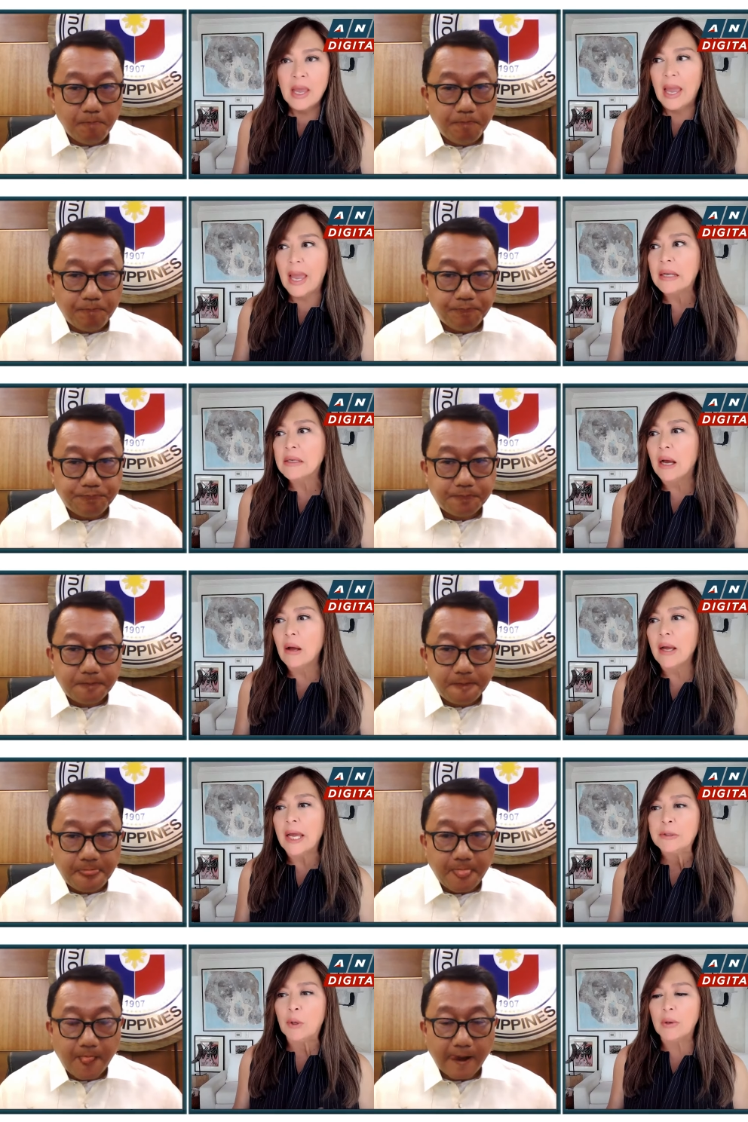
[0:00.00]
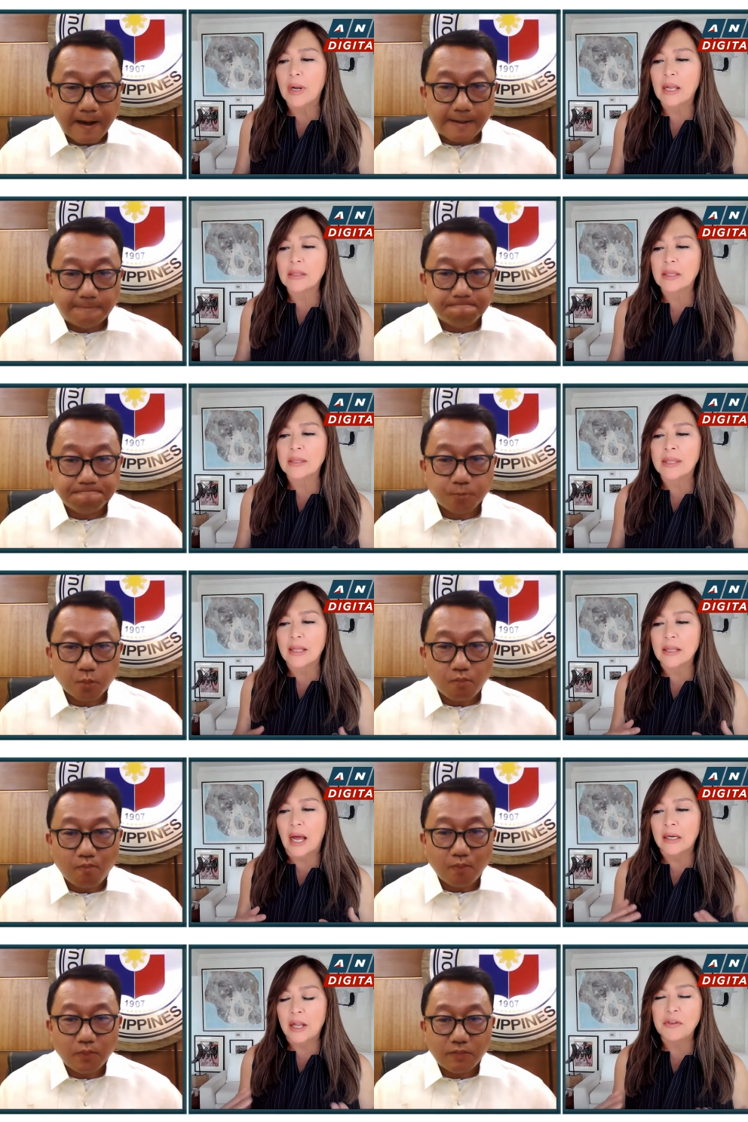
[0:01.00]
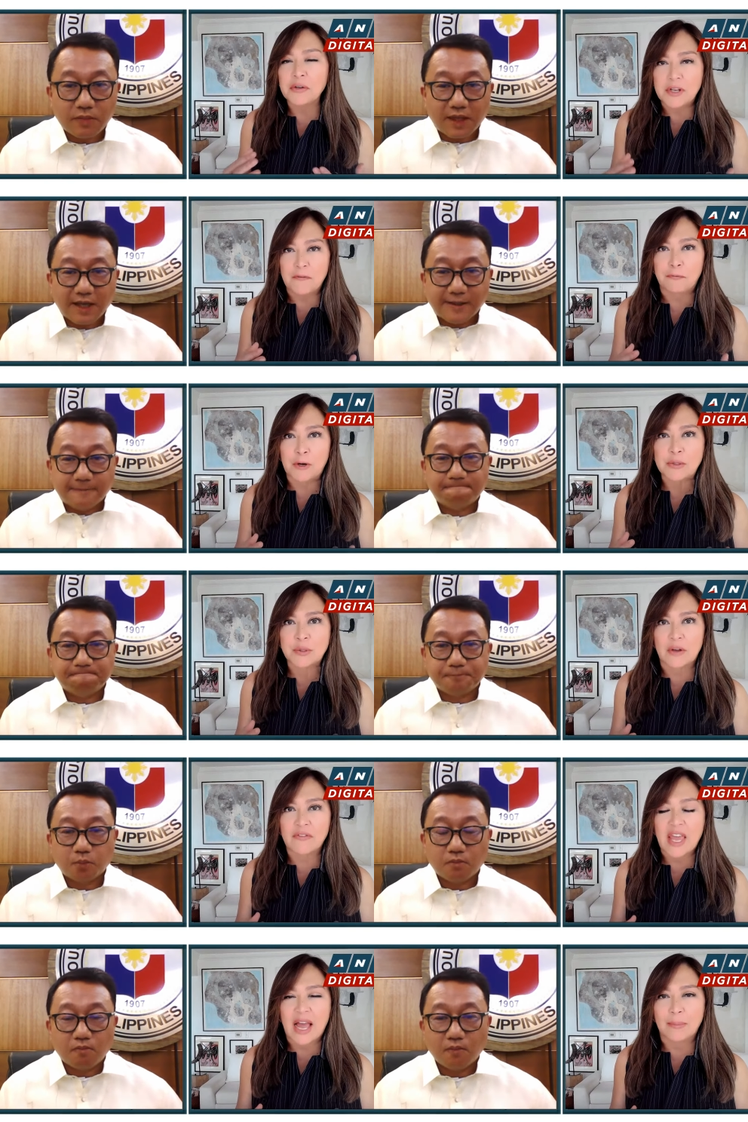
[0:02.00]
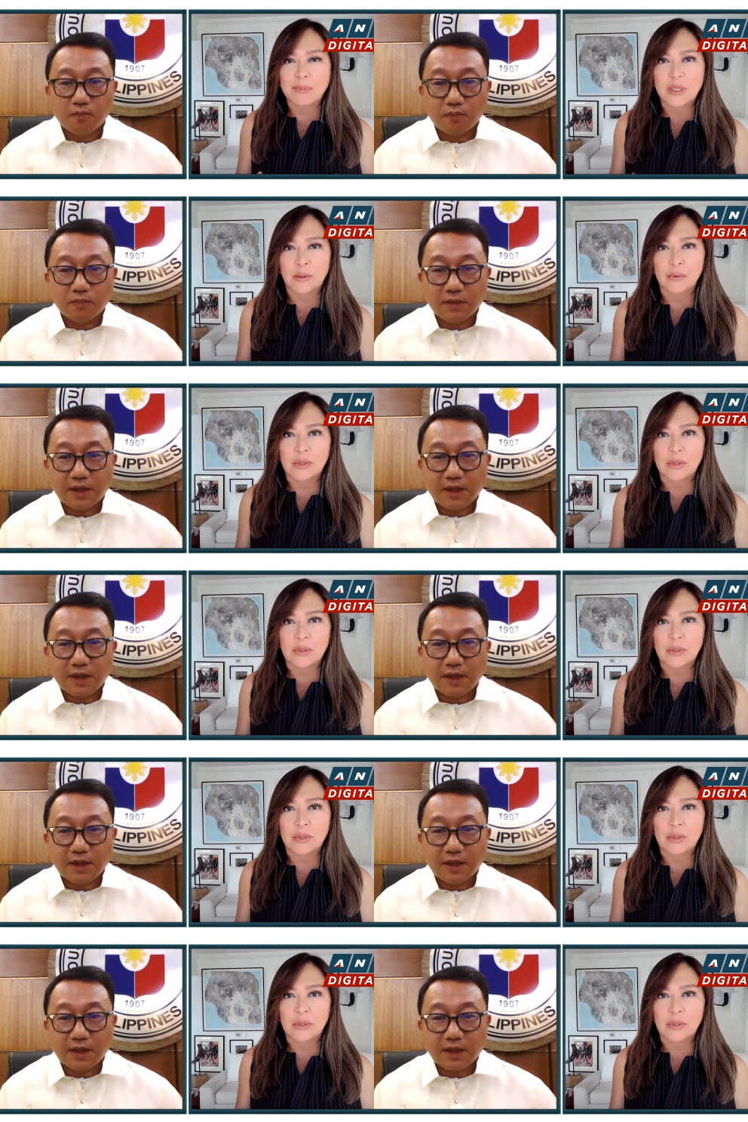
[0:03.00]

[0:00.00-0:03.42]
Speaker 1: And another difference of the absolute